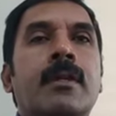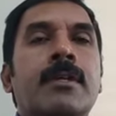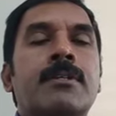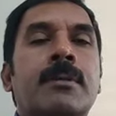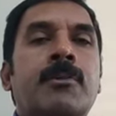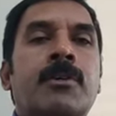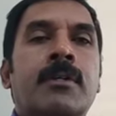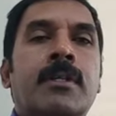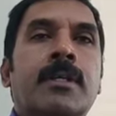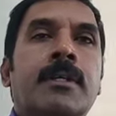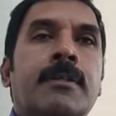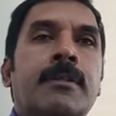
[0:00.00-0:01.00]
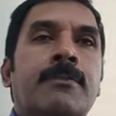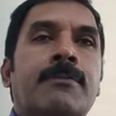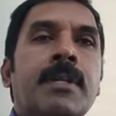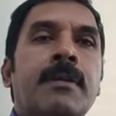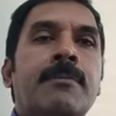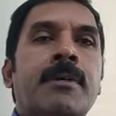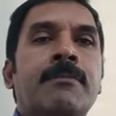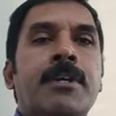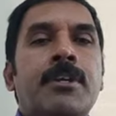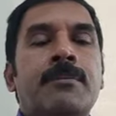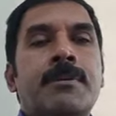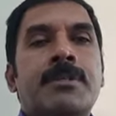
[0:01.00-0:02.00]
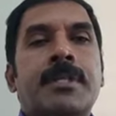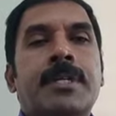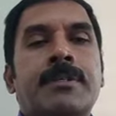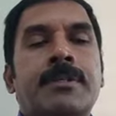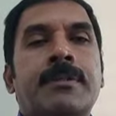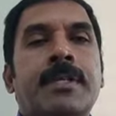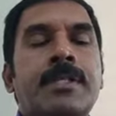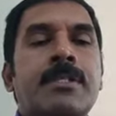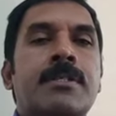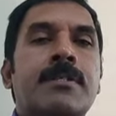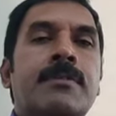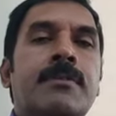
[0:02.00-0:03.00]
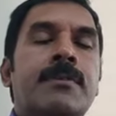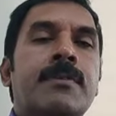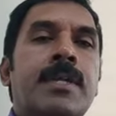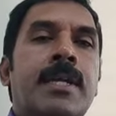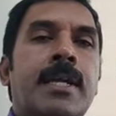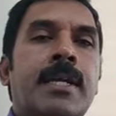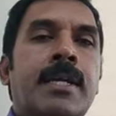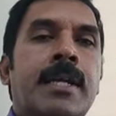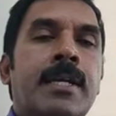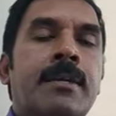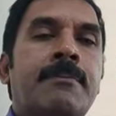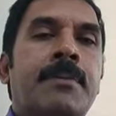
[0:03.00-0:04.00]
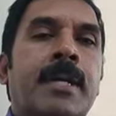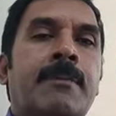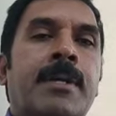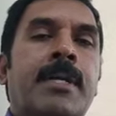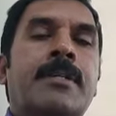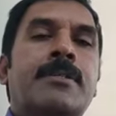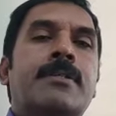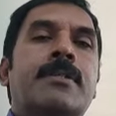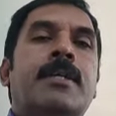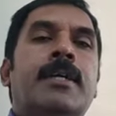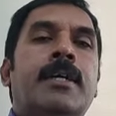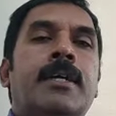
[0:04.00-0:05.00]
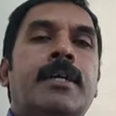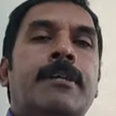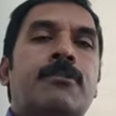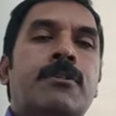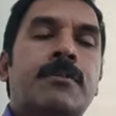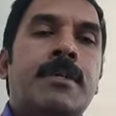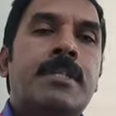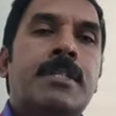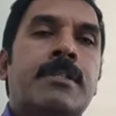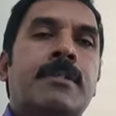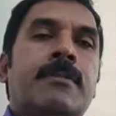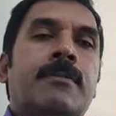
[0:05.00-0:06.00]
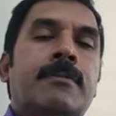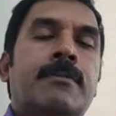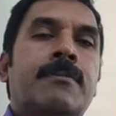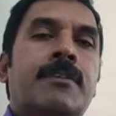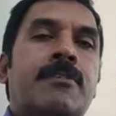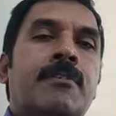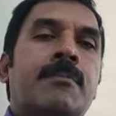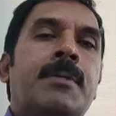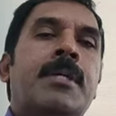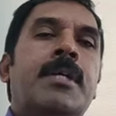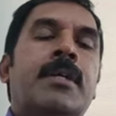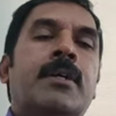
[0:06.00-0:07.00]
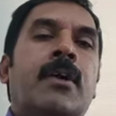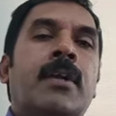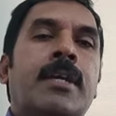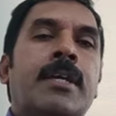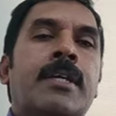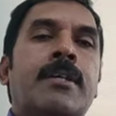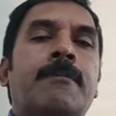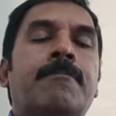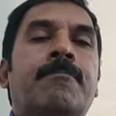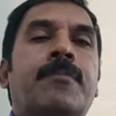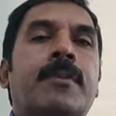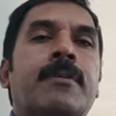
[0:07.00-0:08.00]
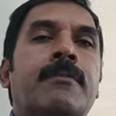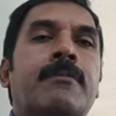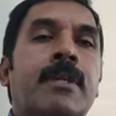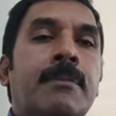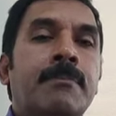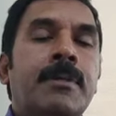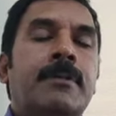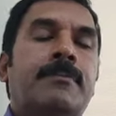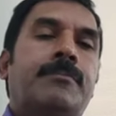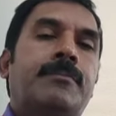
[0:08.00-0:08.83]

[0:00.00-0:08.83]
is about the film and video presentation. This will create a great impact because a situation which will be already filmed